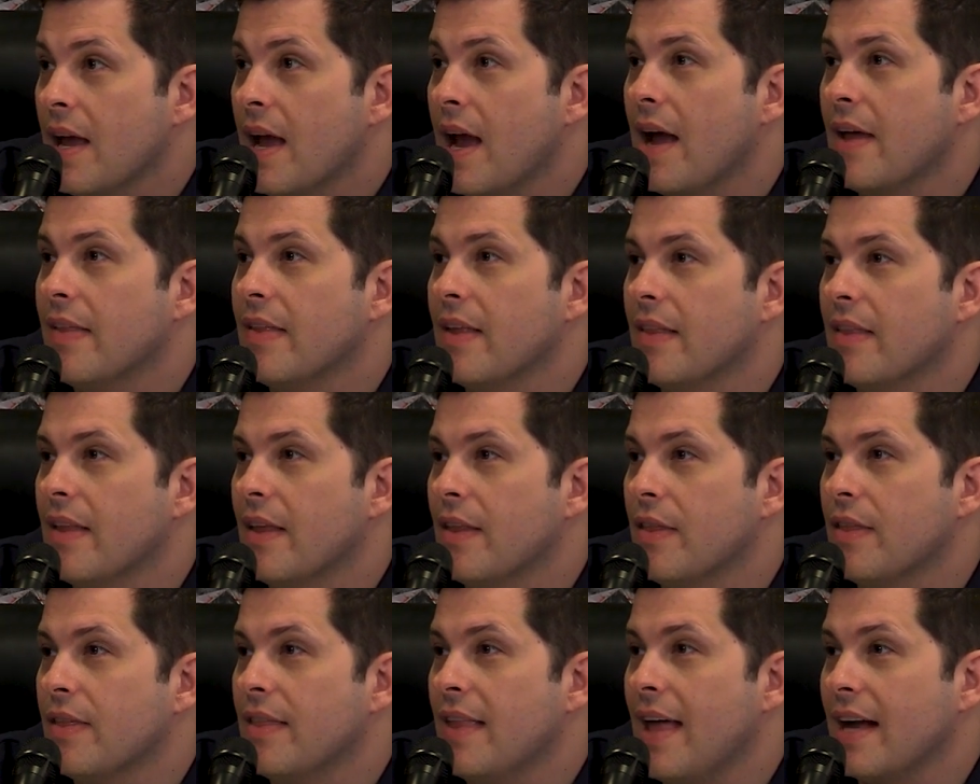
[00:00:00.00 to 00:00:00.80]
and then
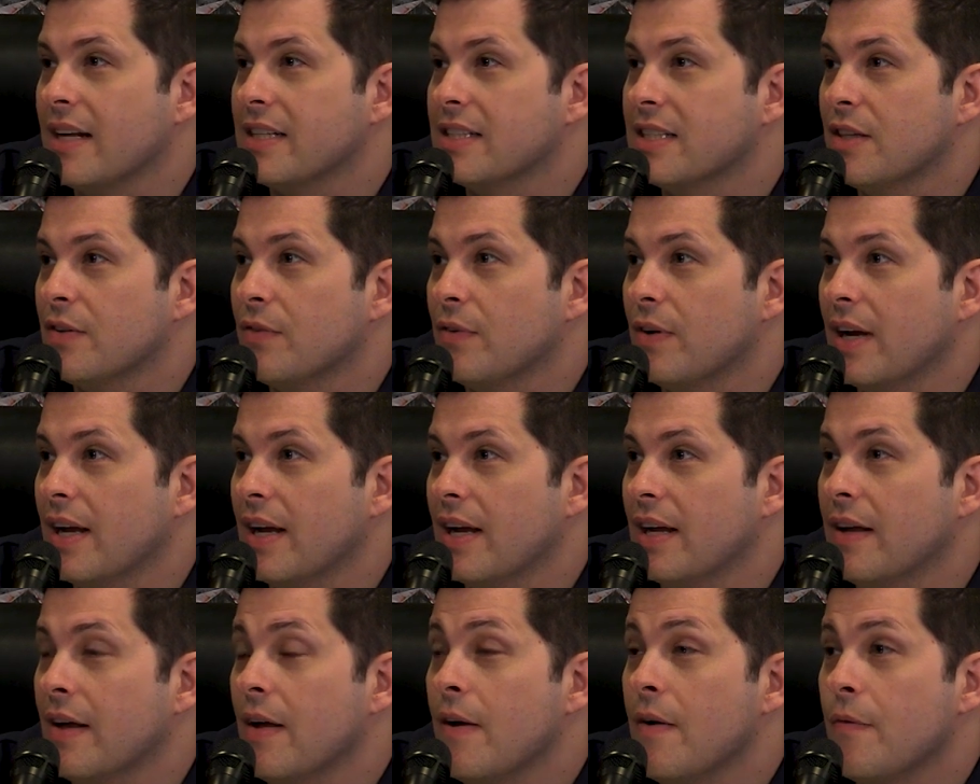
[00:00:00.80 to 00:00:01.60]
the next
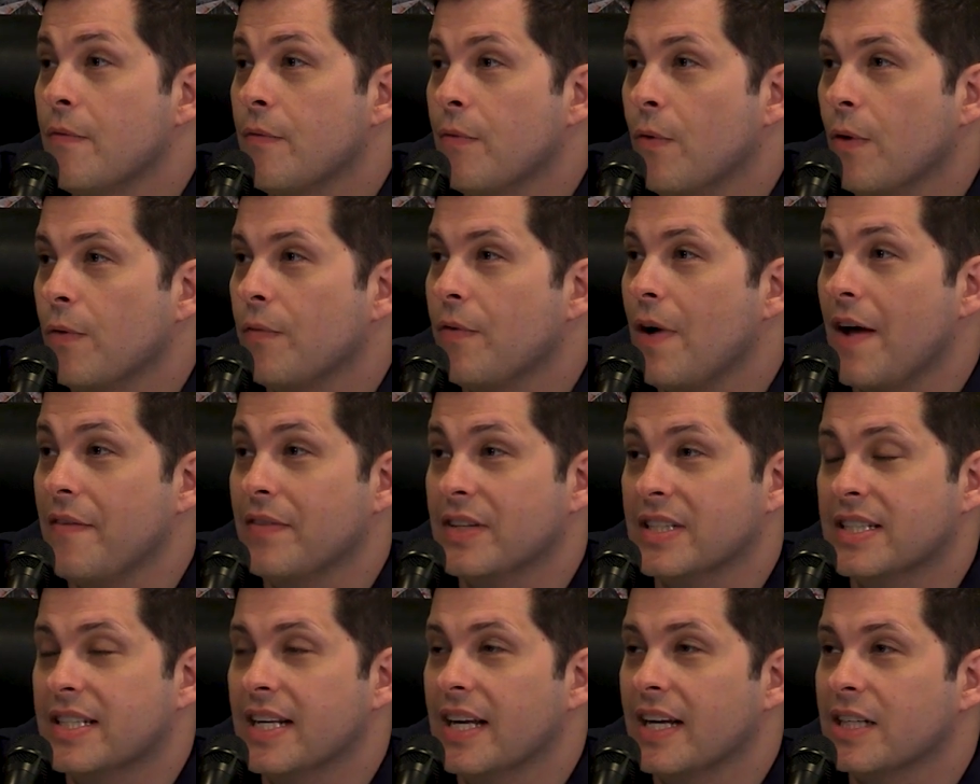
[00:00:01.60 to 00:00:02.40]
3, 4, 5,
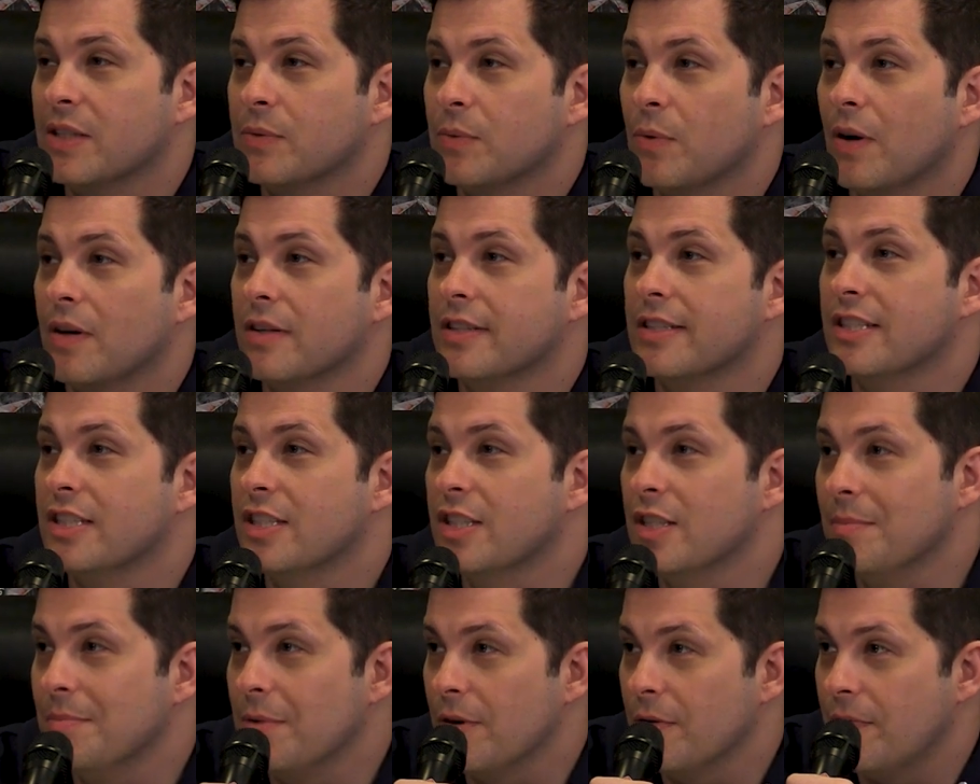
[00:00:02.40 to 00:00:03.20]
and 6 were on
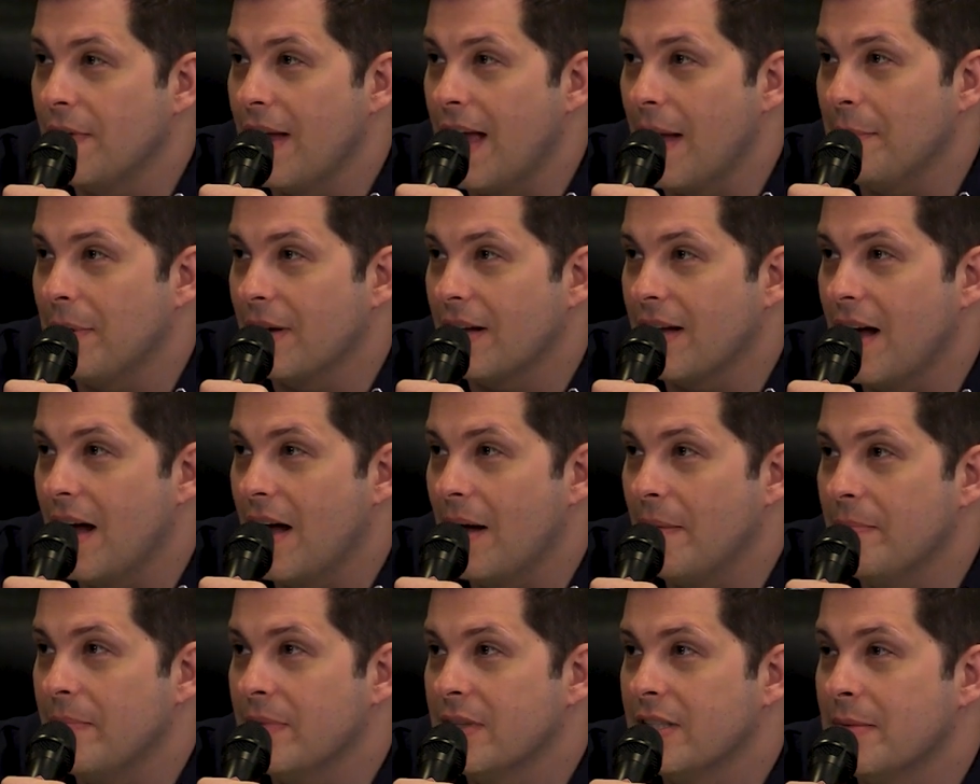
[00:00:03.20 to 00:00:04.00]
Super
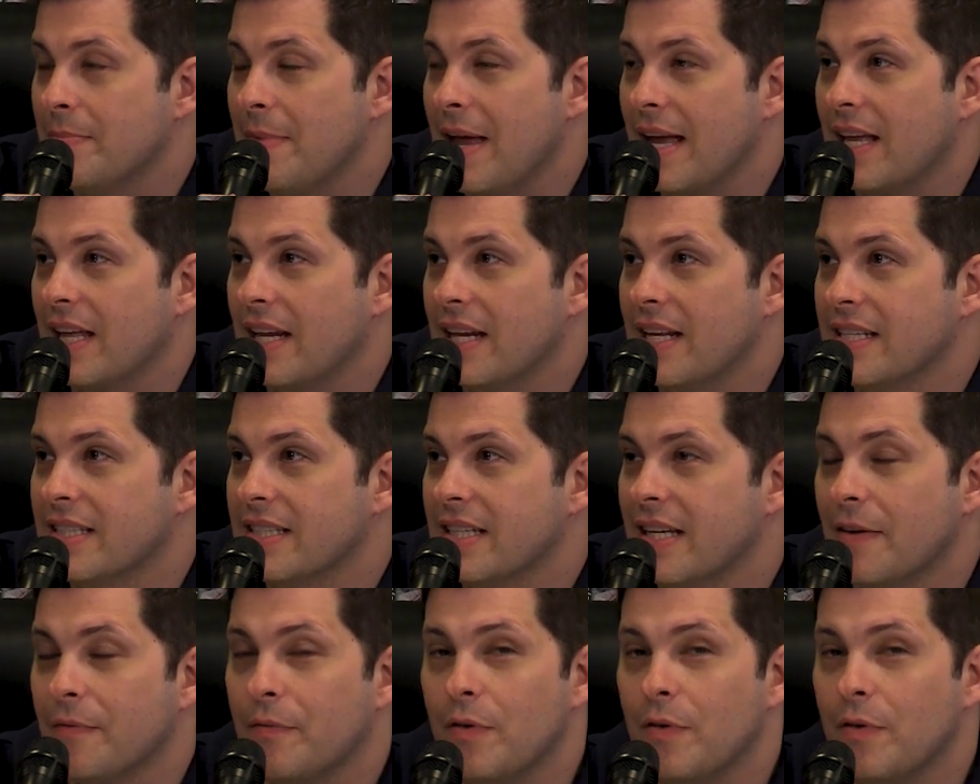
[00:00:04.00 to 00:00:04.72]
Famicom to make it easy.